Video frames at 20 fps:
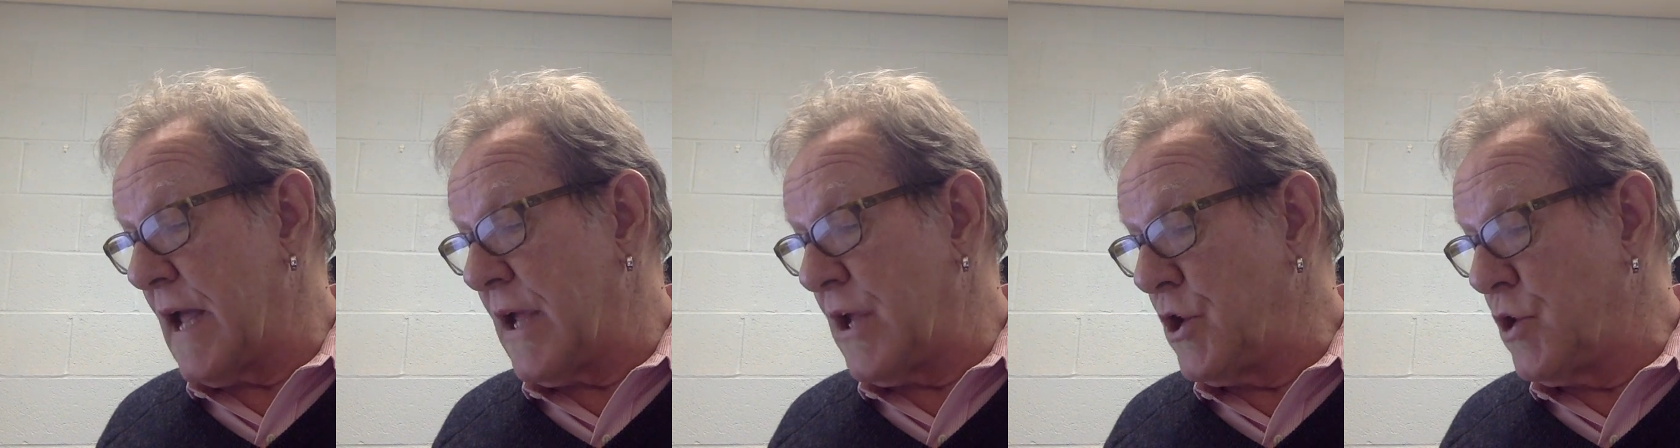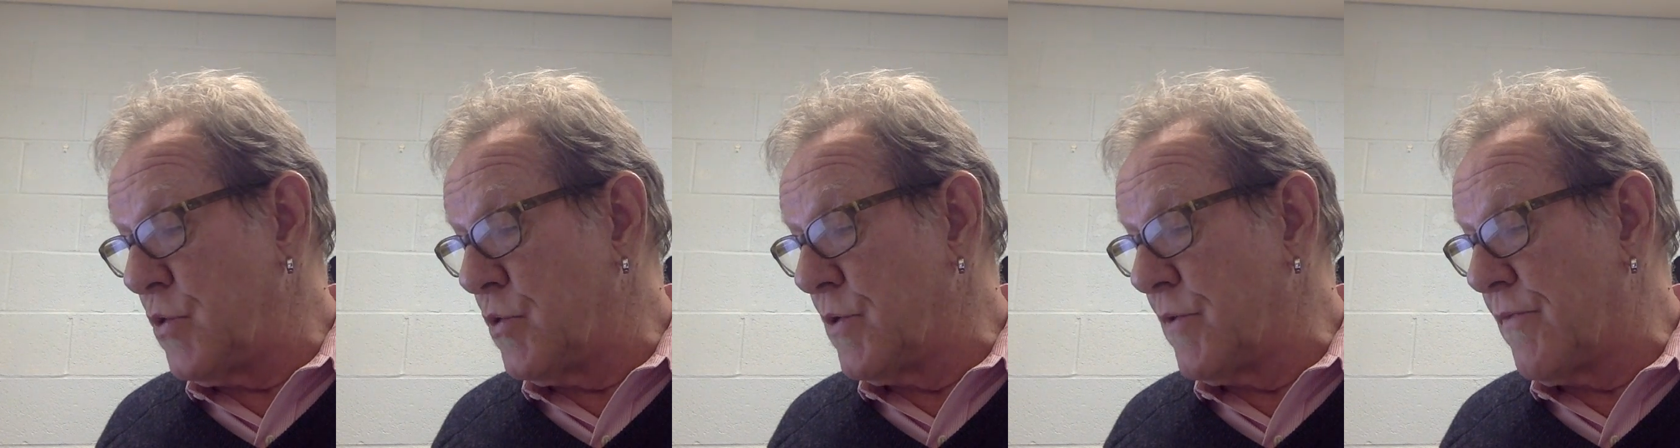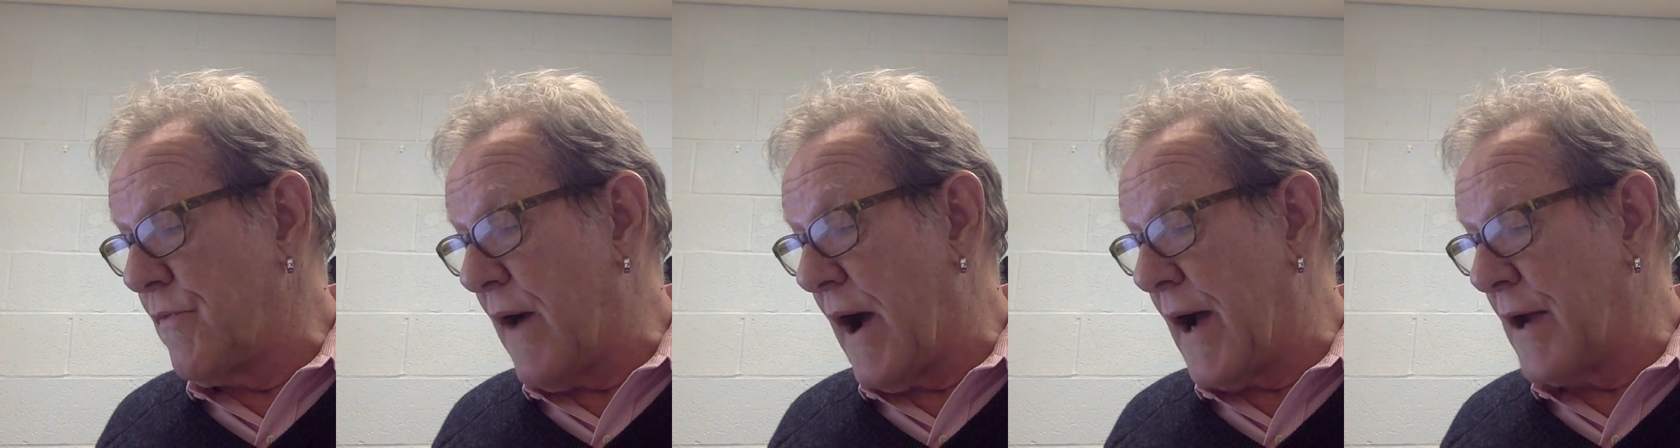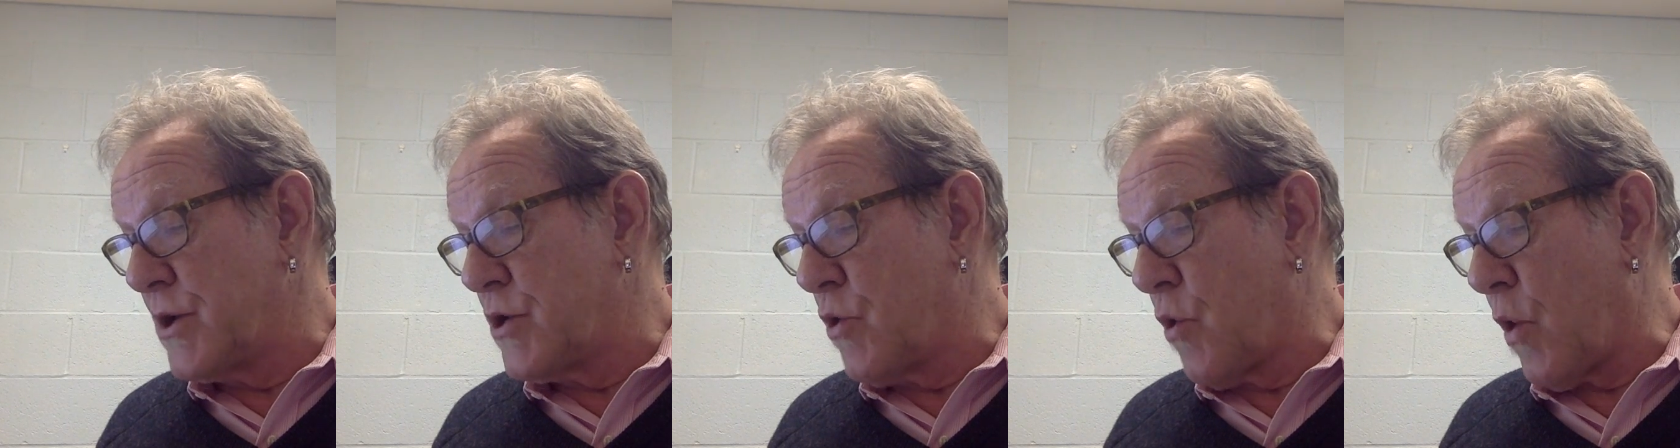a
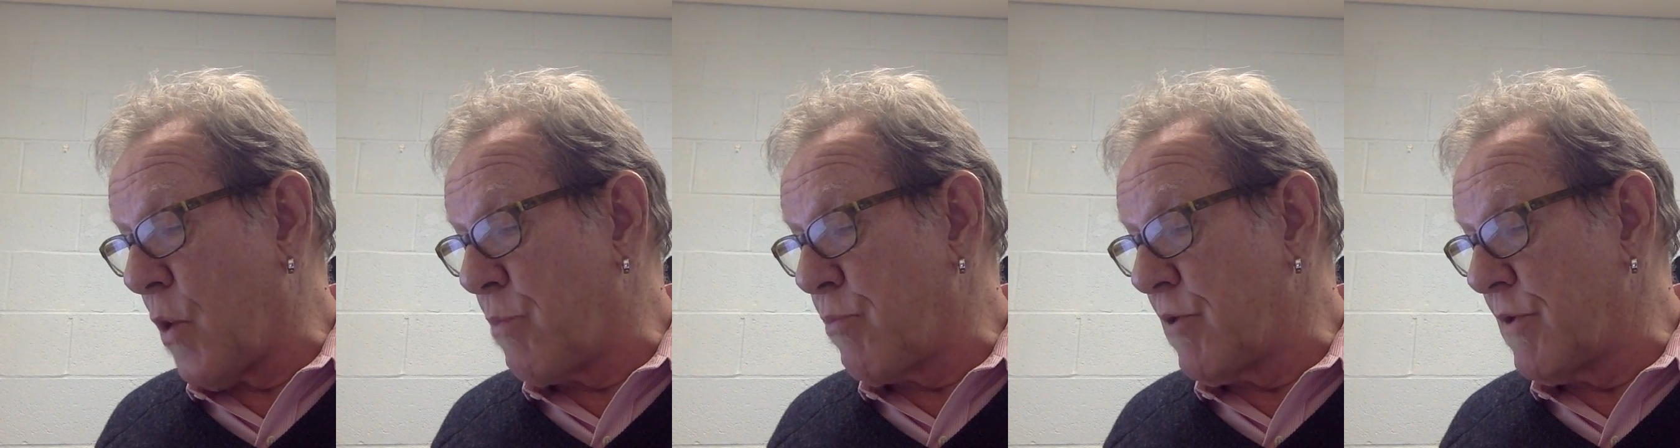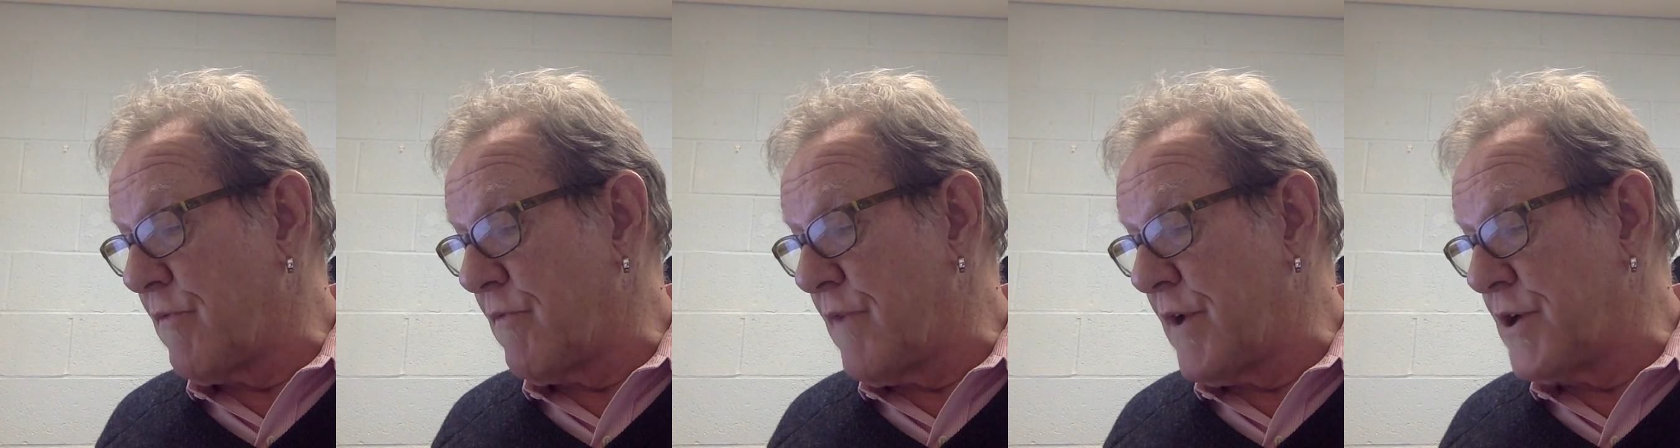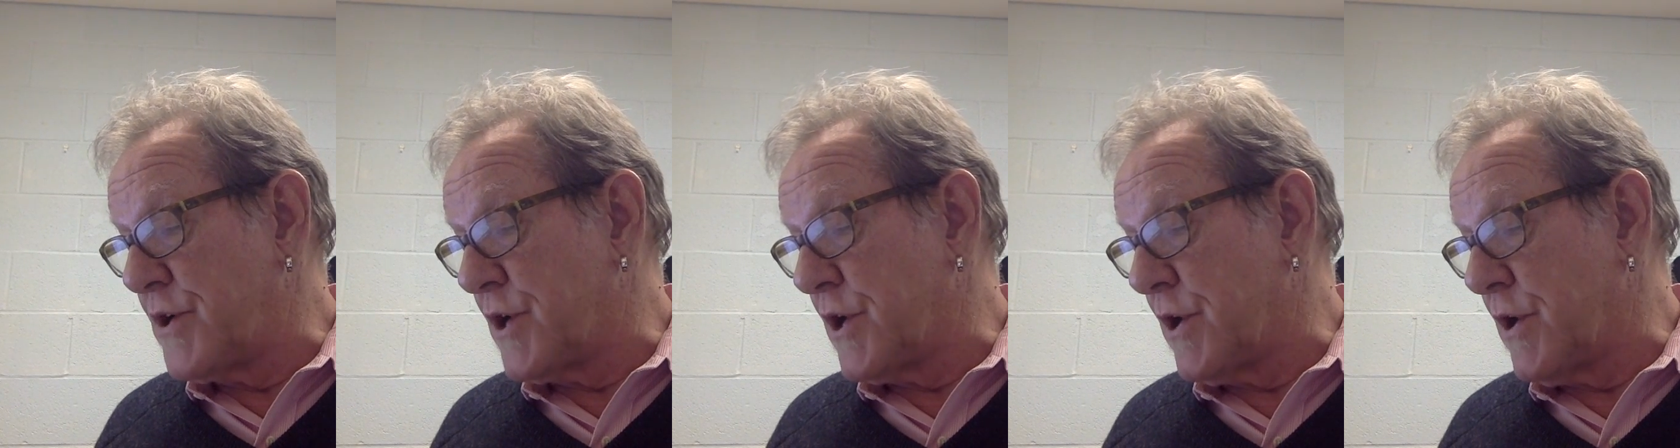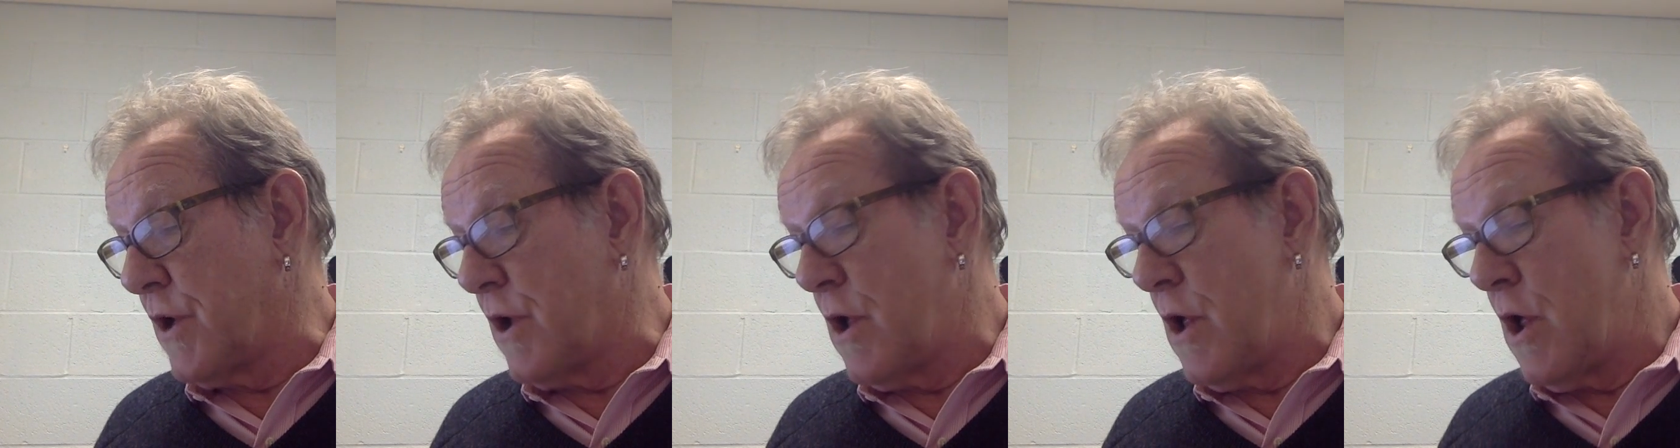unified corporate
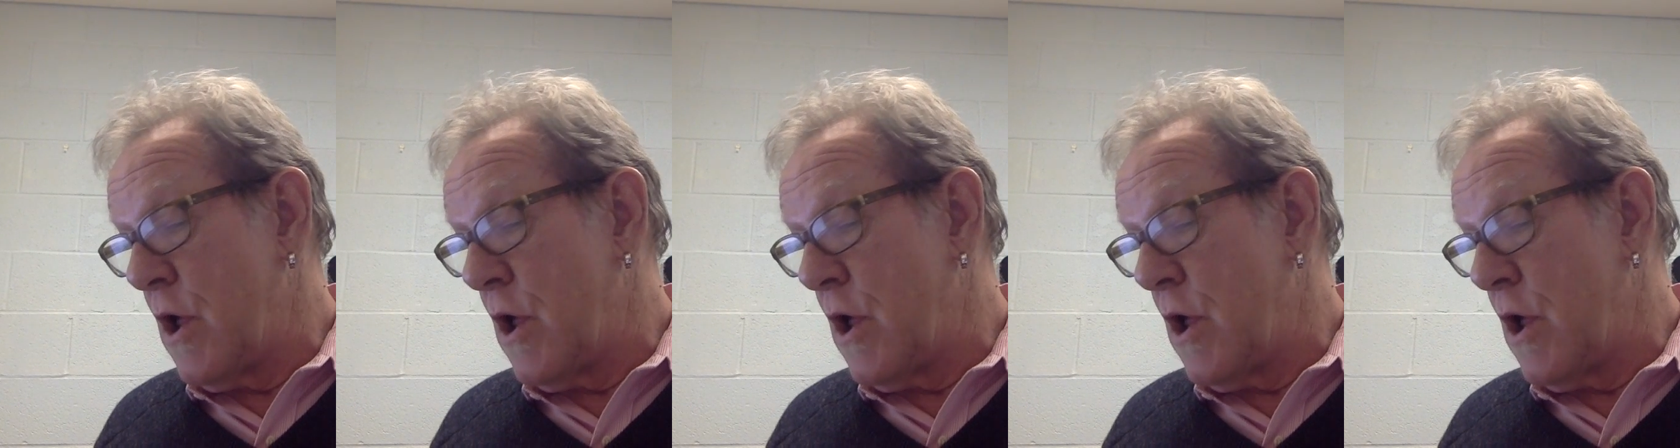vision